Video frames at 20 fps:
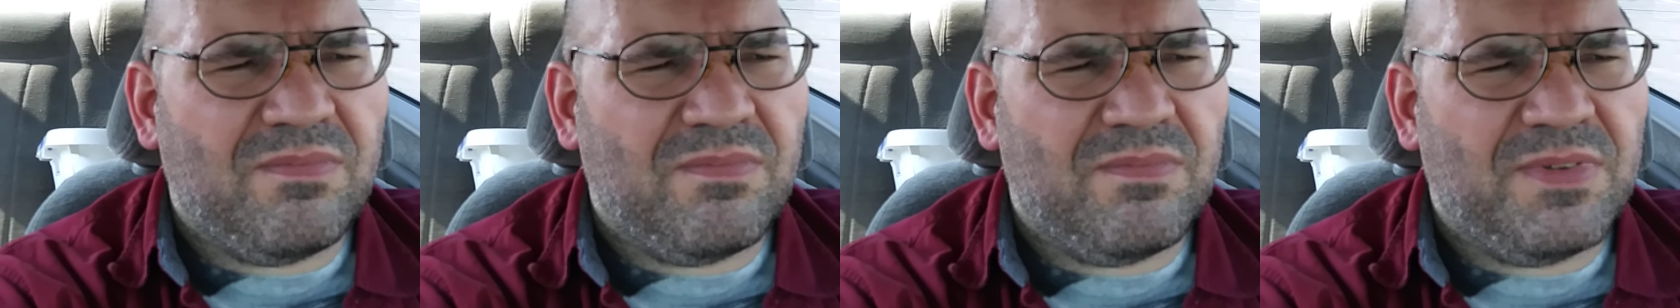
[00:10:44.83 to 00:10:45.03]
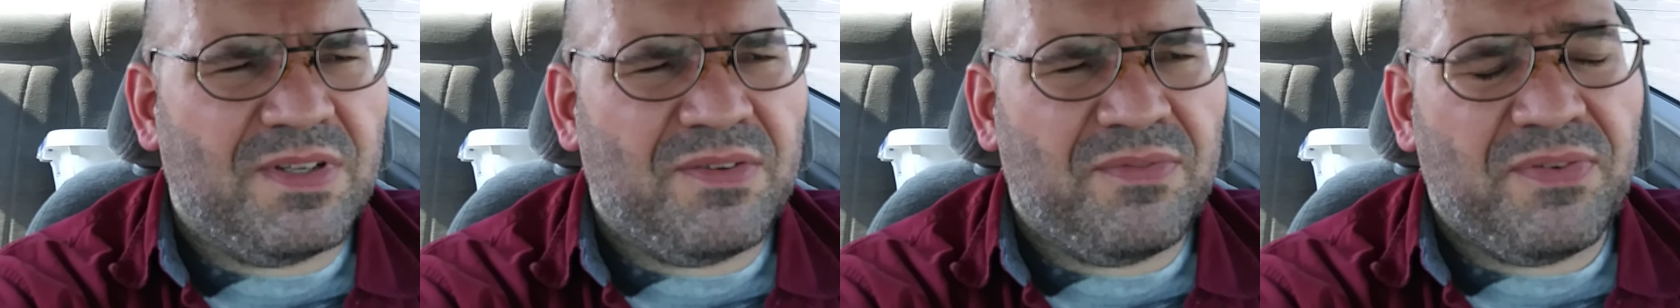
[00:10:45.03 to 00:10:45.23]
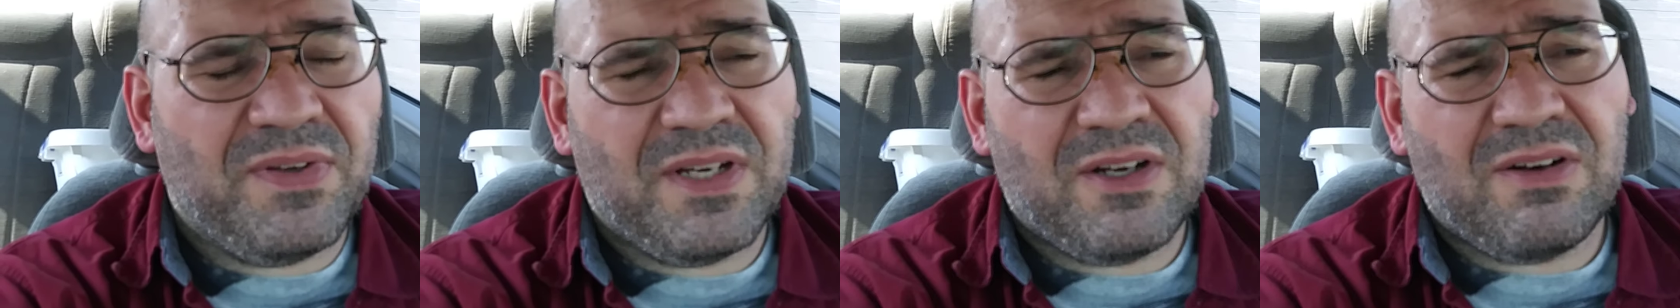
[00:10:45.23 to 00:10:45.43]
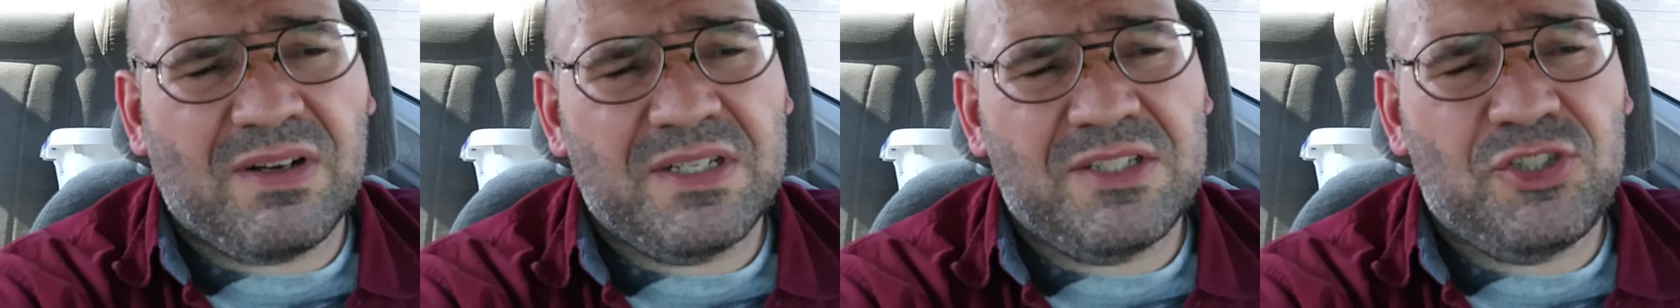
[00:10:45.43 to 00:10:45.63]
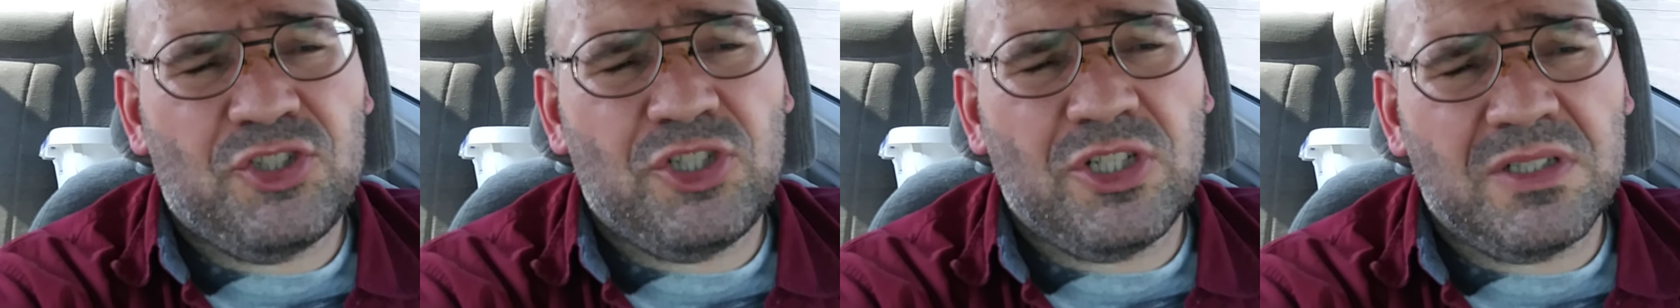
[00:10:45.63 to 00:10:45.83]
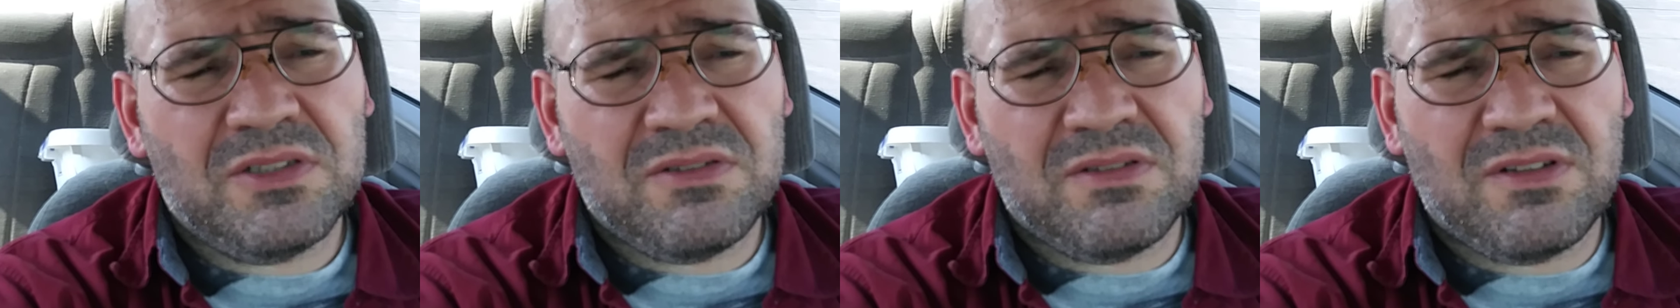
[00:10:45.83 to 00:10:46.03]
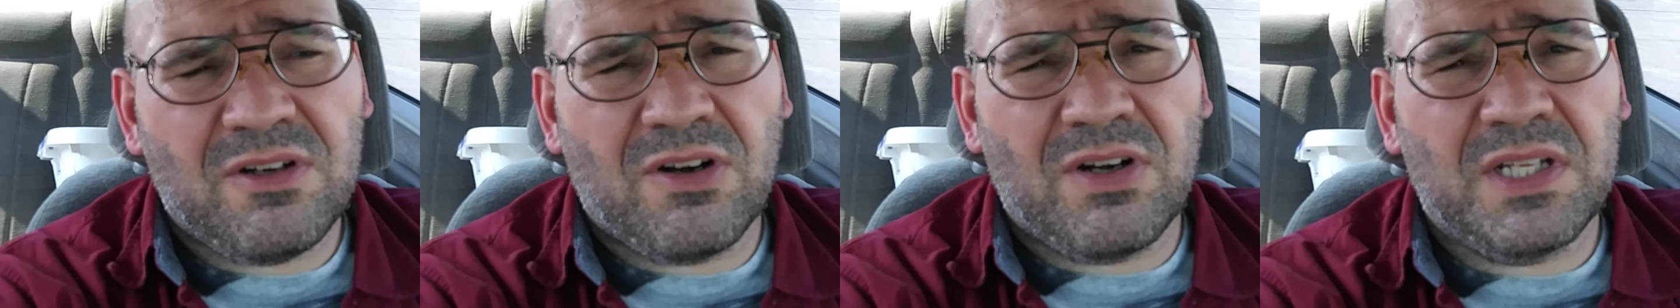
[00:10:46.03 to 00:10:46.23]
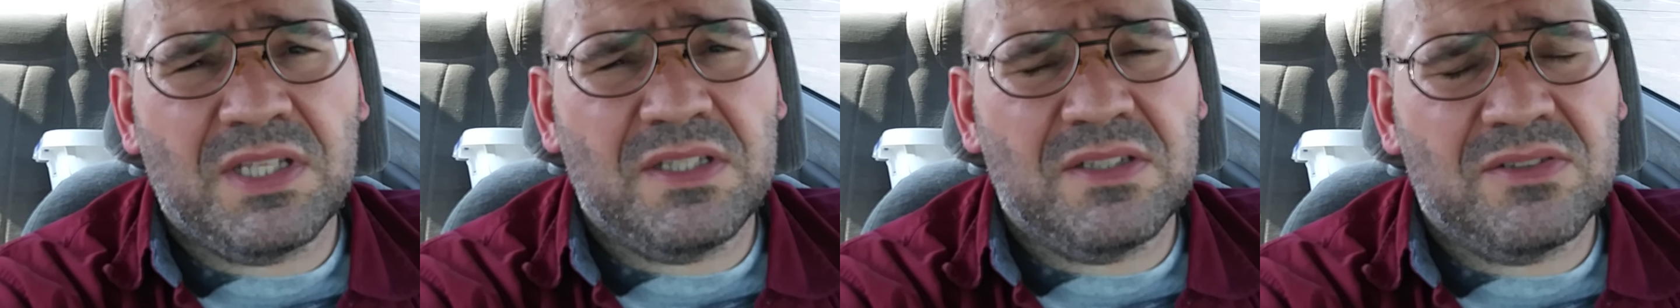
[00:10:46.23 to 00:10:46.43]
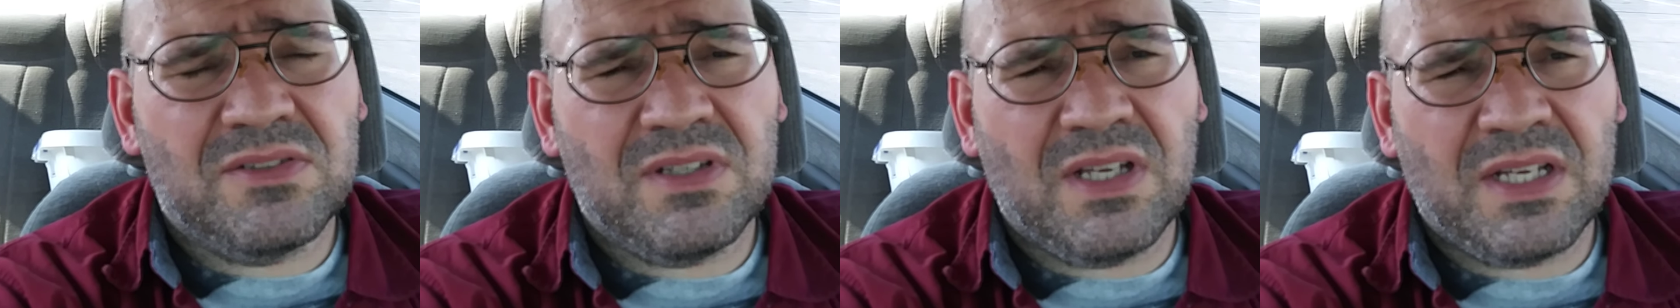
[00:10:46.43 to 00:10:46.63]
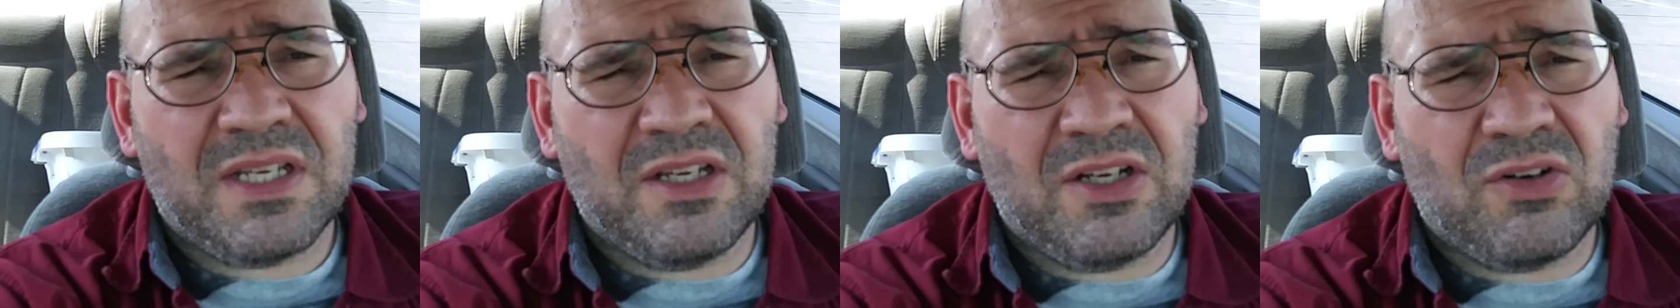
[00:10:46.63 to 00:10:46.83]
You figure I just started the
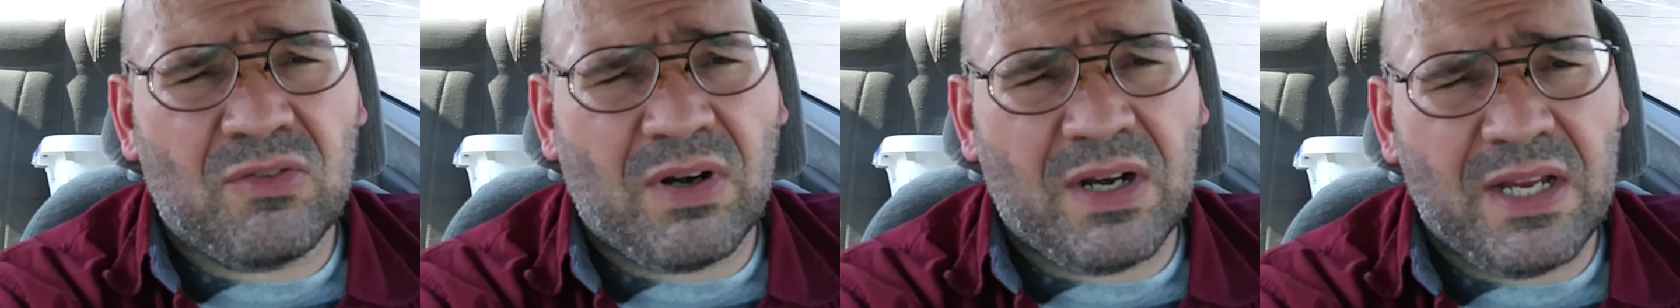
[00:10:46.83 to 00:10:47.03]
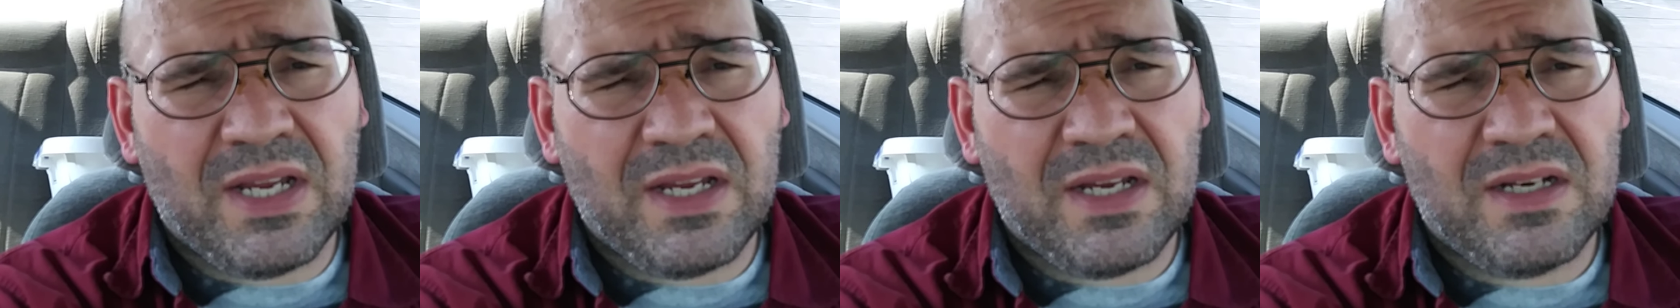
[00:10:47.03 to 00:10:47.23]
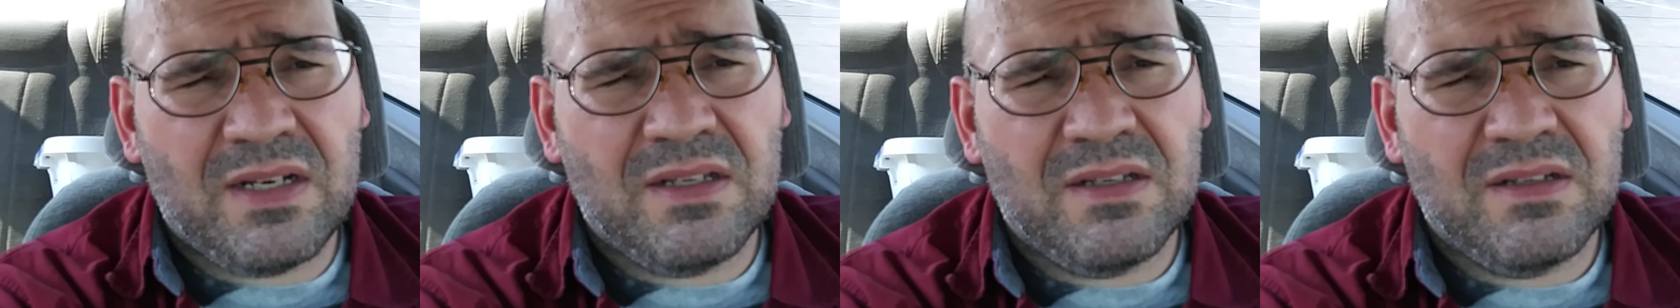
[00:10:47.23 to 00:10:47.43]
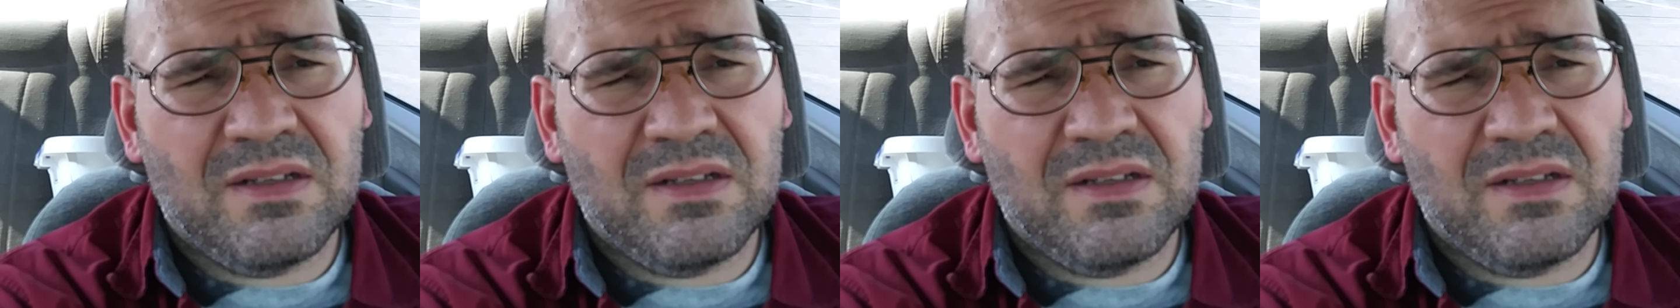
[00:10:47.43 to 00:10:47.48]
second grade,